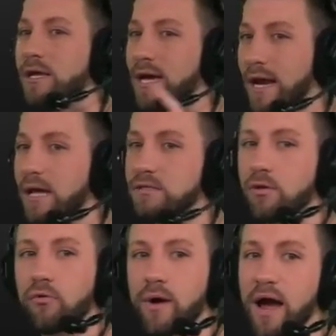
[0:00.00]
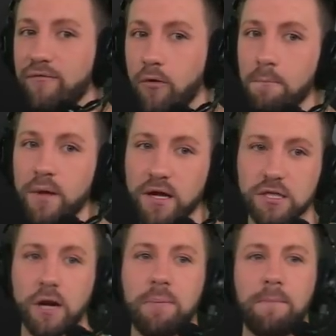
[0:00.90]
You got to enter the raffle. Let's
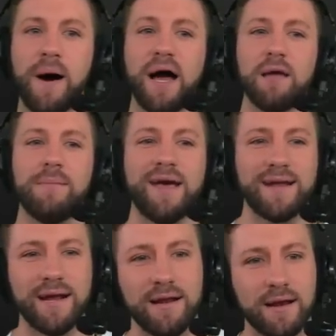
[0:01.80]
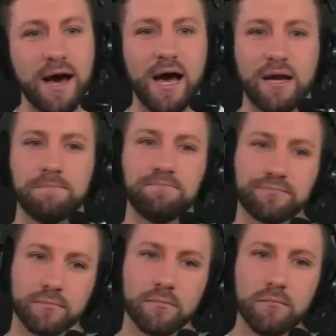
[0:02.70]
go to Papaya Man 89.
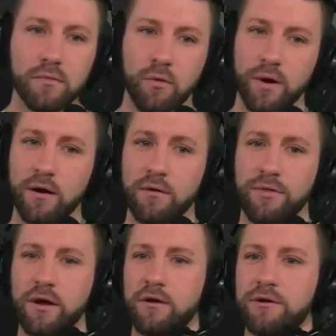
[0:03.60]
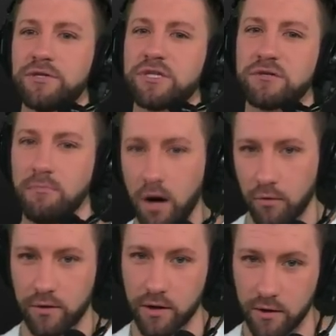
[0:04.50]
Where there is
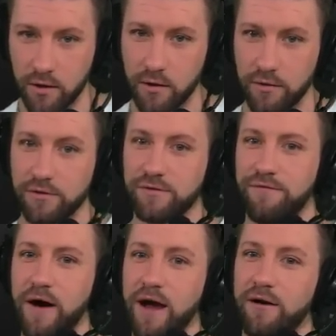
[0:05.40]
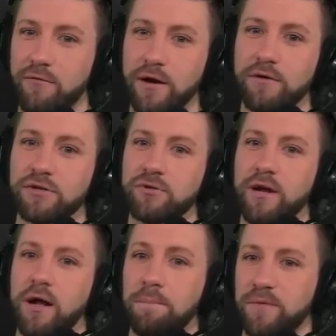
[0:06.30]
smoke, there's a fire. Raiders
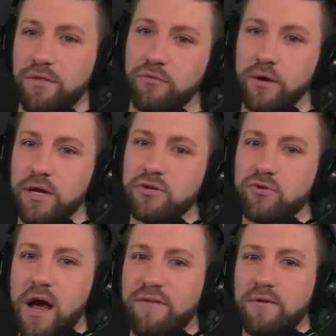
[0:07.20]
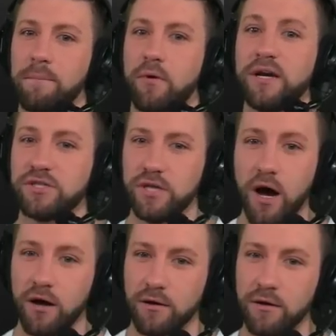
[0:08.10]
trade up to three in draft Bryce
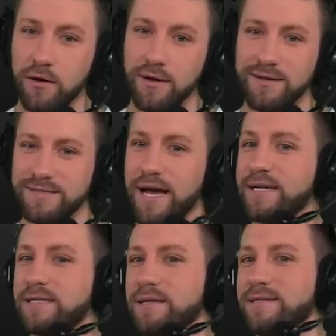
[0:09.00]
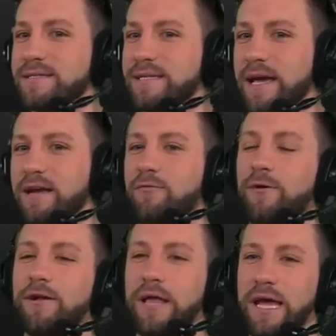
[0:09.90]
Young. Texans take
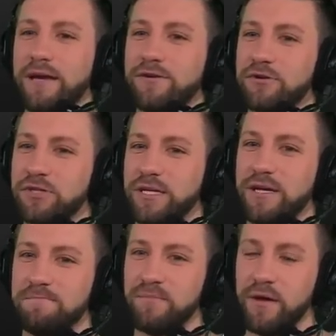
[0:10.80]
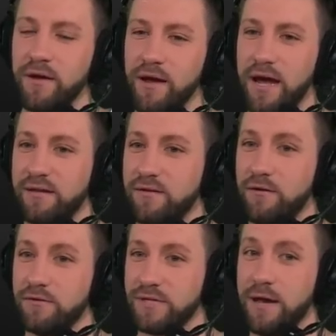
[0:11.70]
Will Anderson at
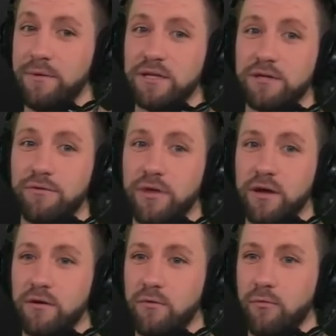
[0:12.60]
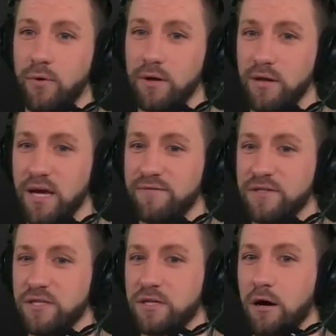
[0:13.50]
two. So that means you think Will
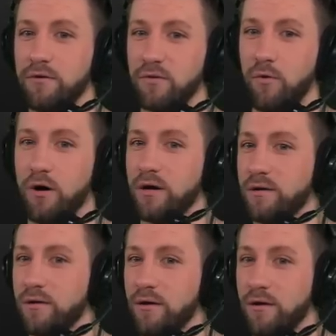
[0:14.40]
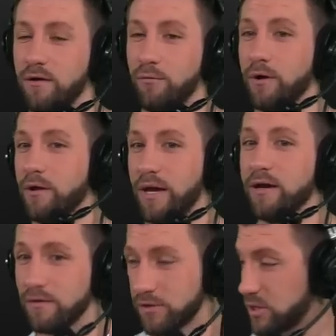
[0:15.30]
Levis is going one, Will
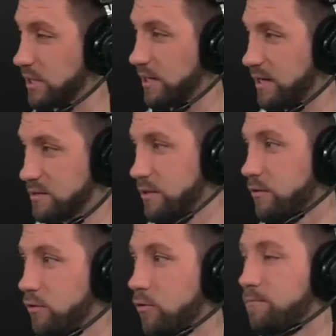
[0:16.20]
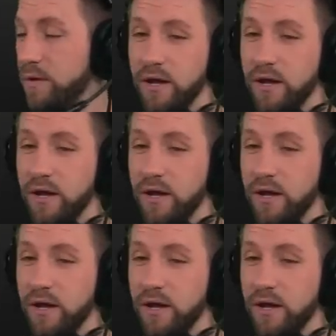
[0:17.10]
Anderson at two.